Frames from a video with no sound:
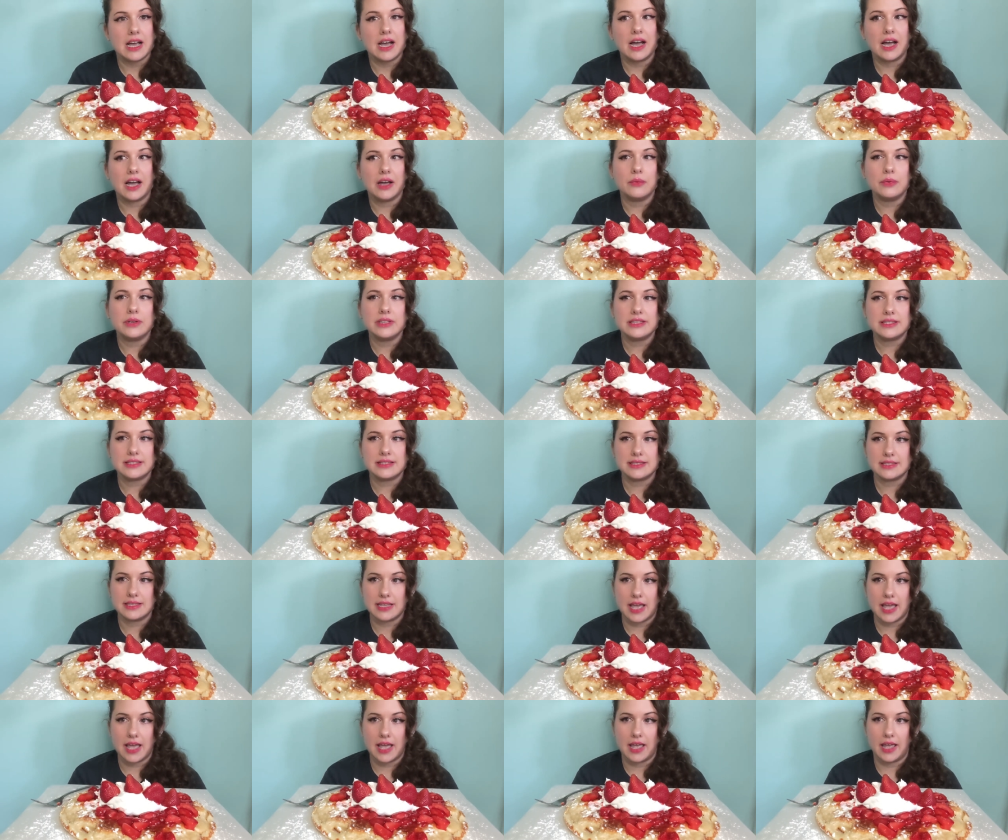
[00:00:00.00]
I would
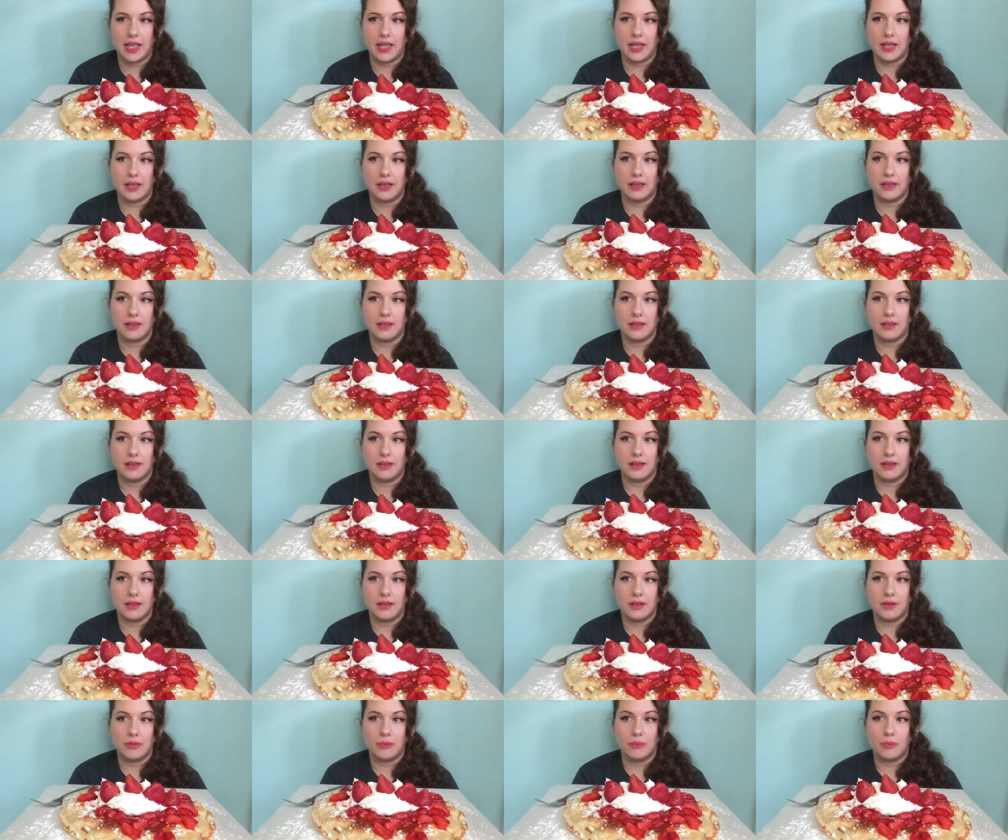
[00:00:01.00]
say
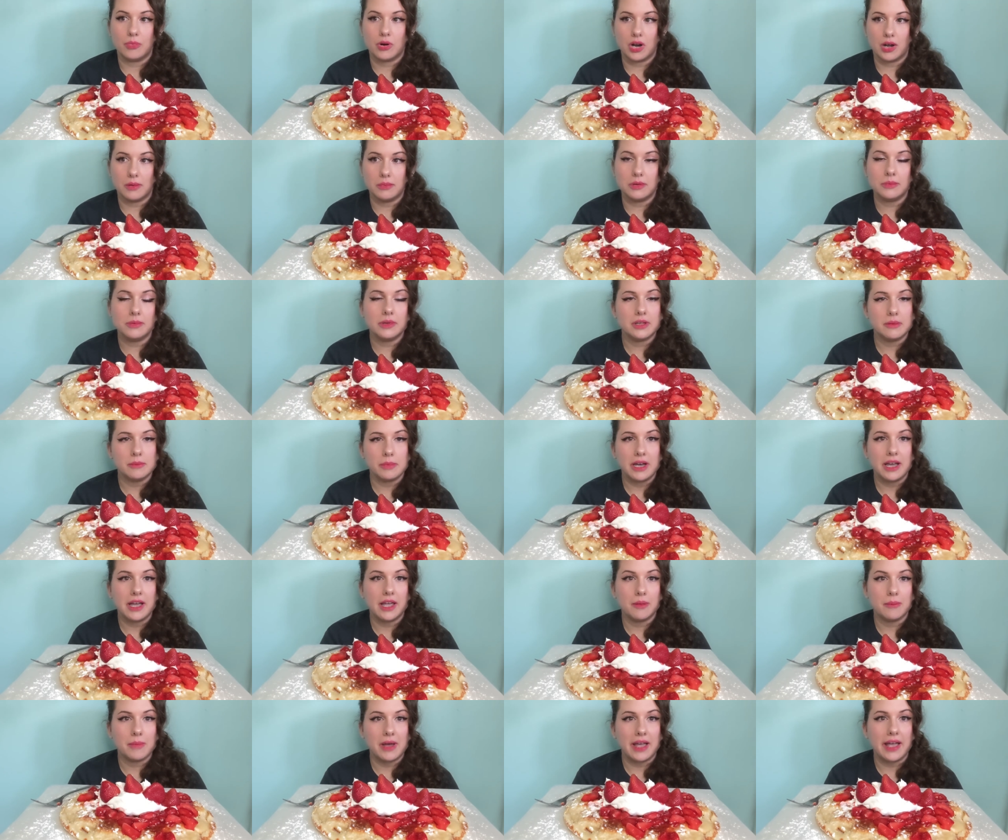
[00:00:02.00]
probably
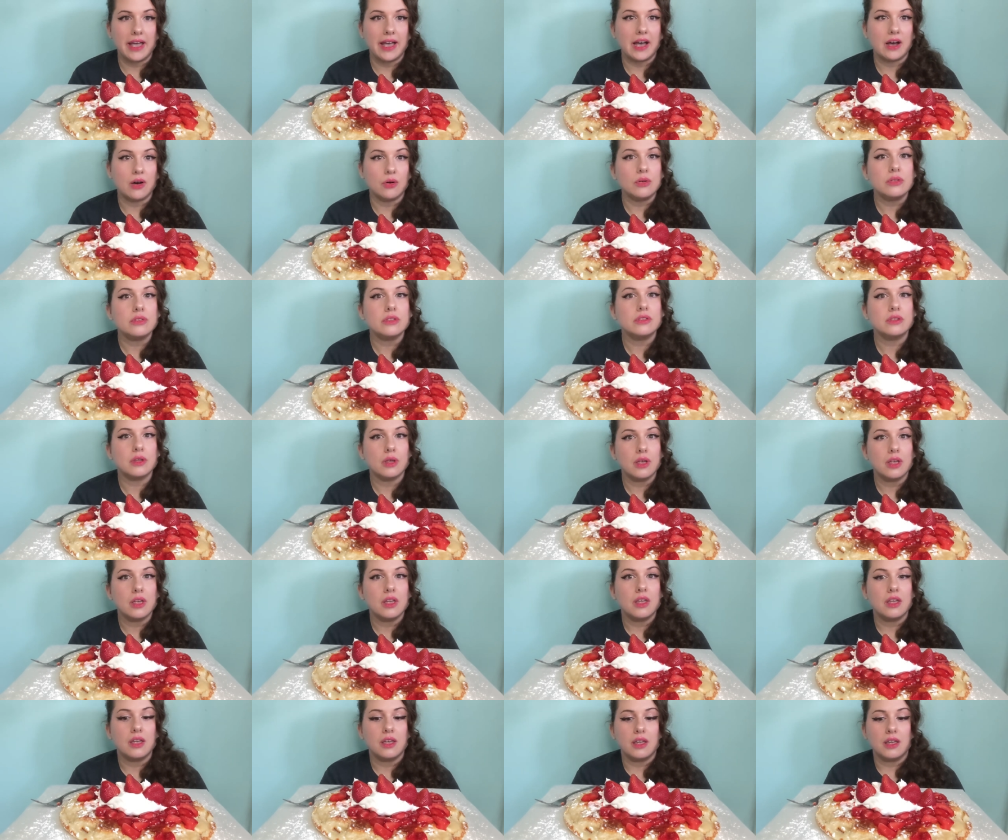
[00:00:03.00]
buying my house
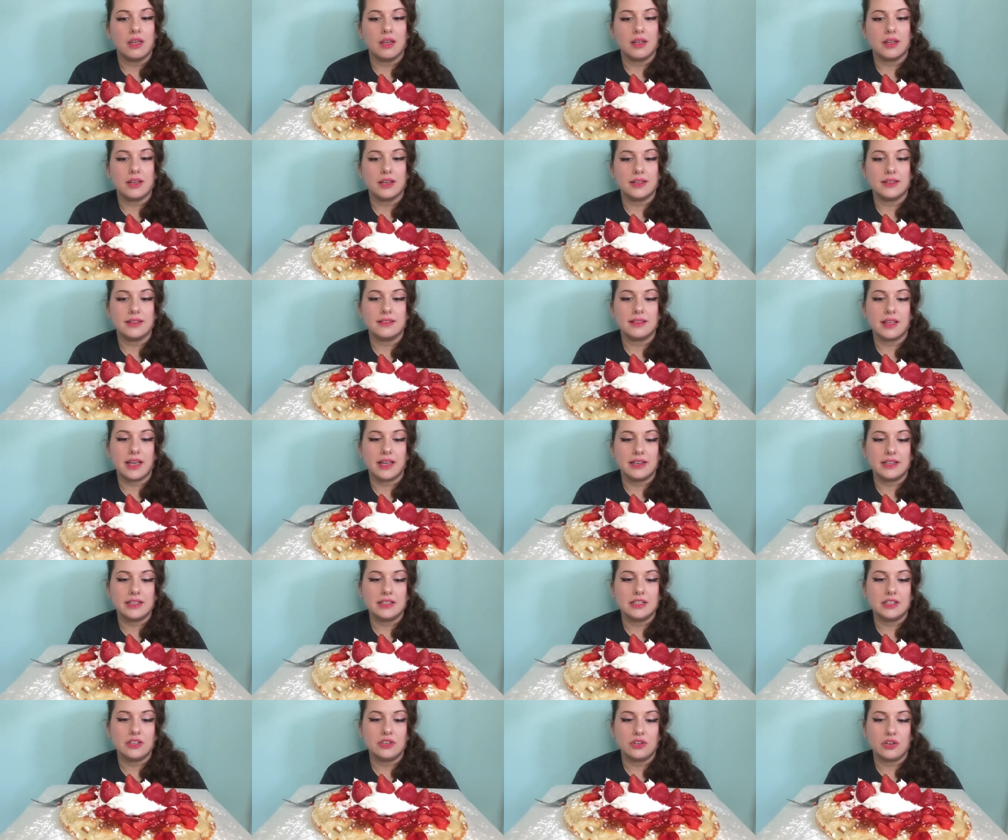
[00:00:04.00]
because I
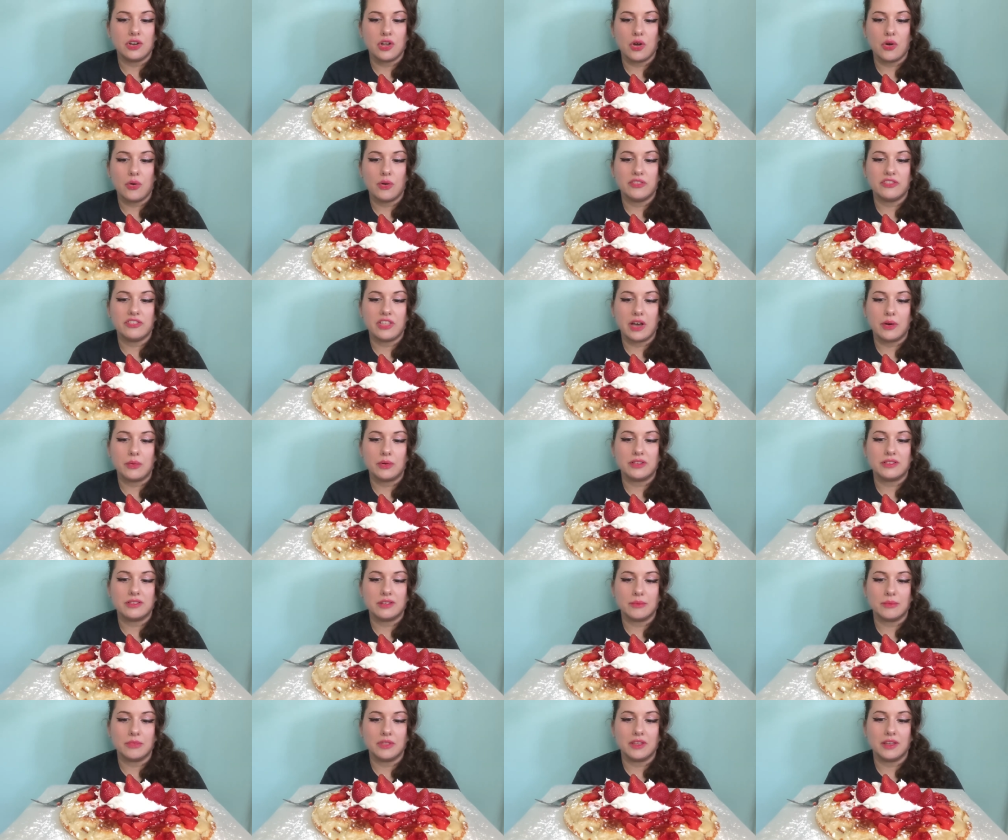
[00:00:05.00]
didn't know if that was
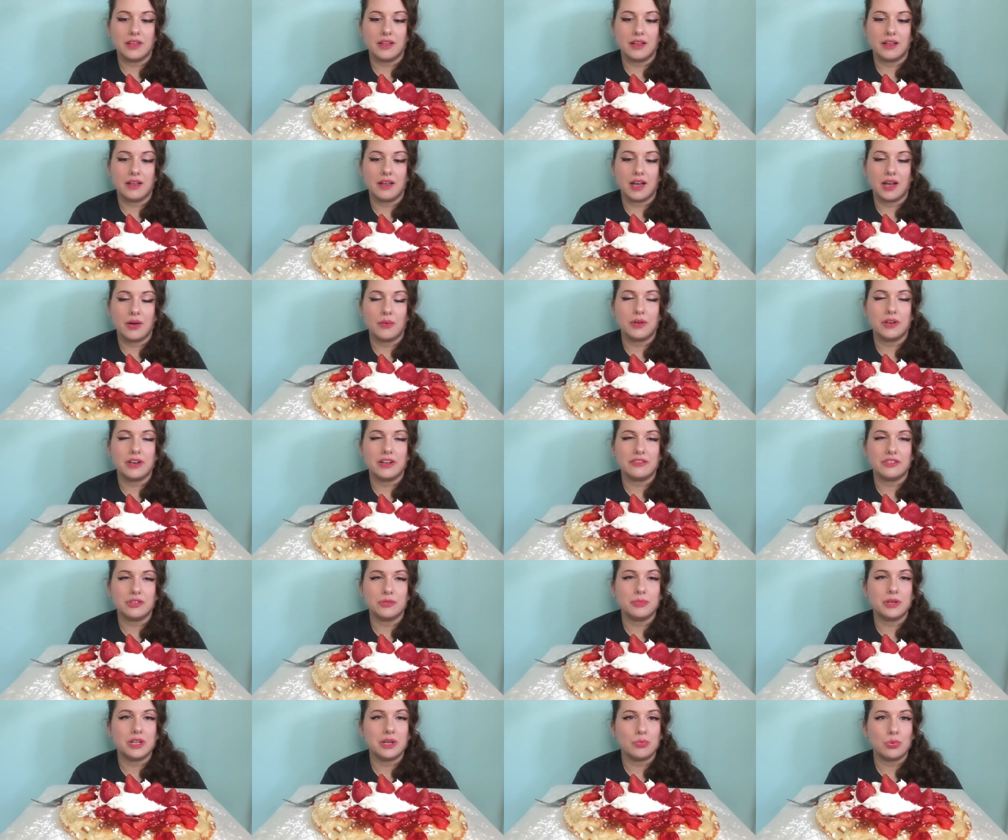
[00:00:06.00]
something I would
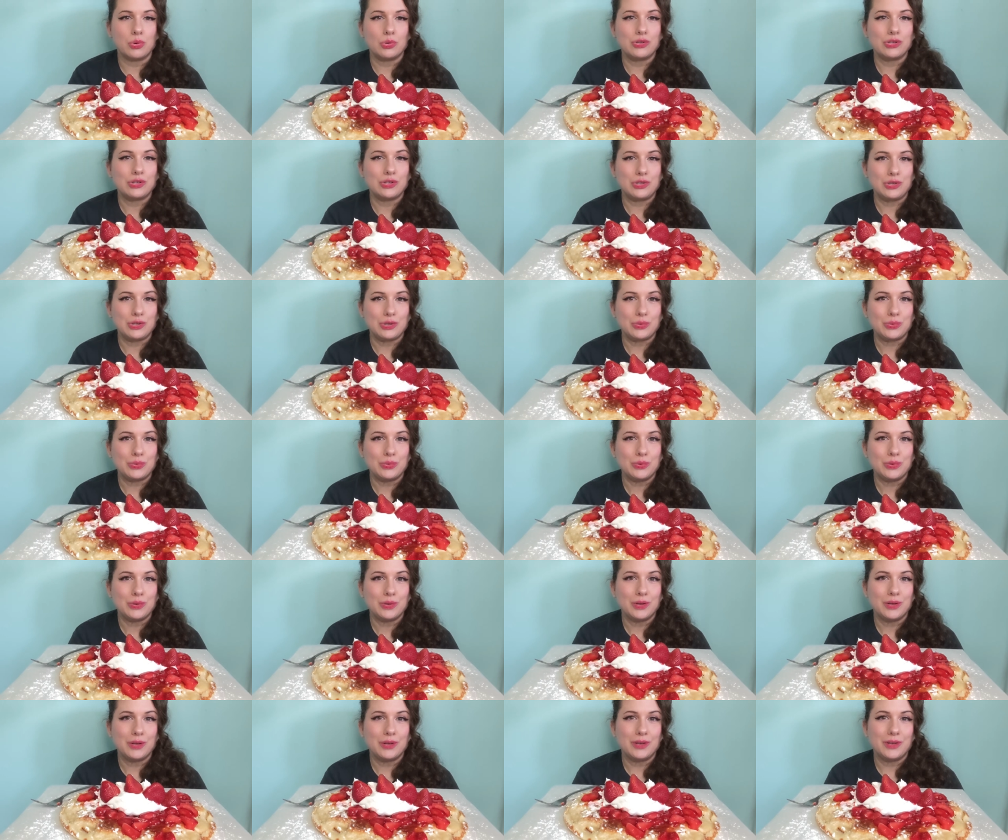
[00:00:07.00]
ever be able to do.
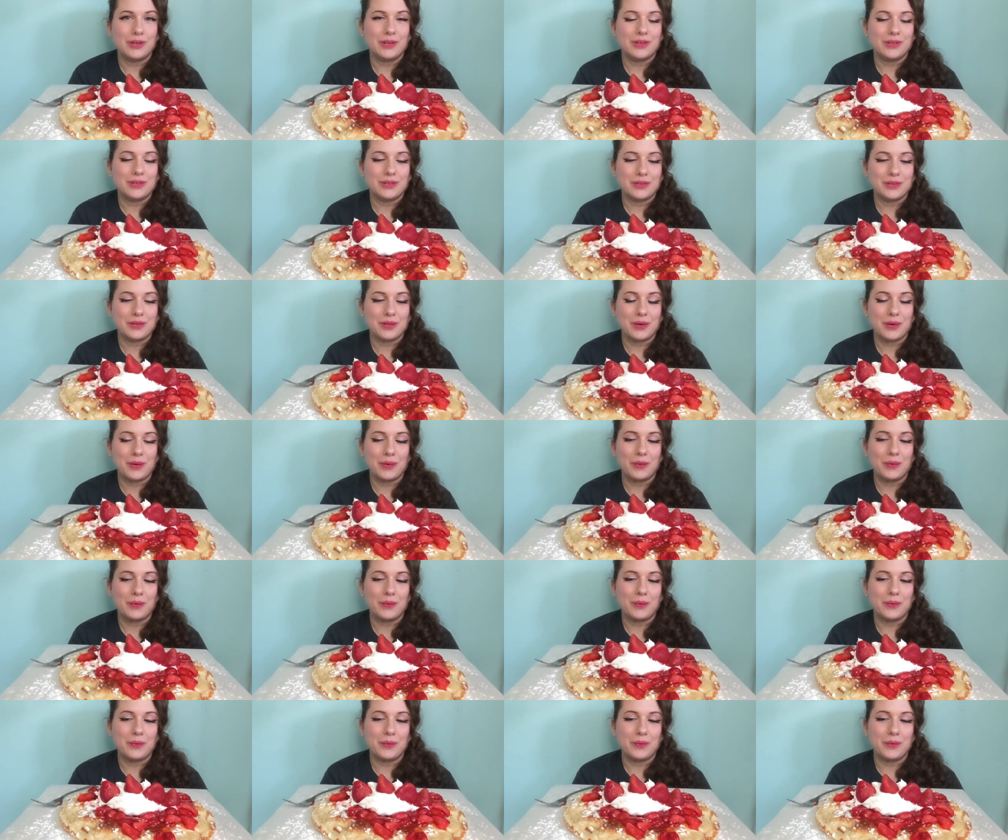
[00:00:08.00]

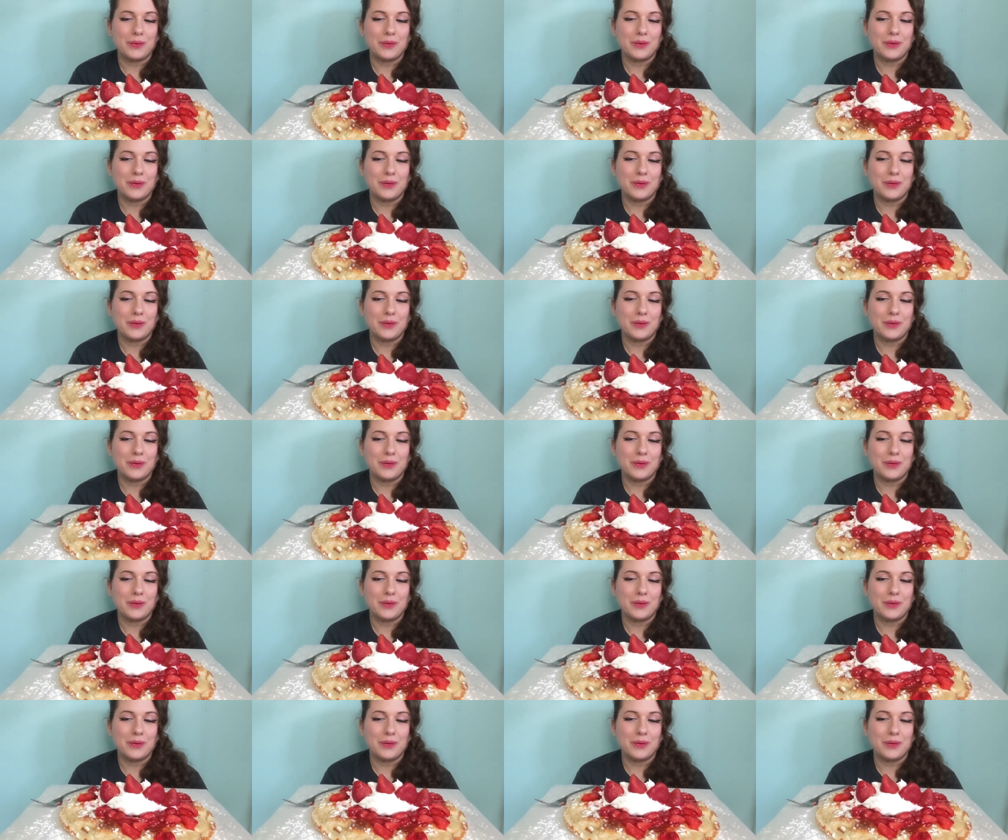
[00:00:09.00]
So,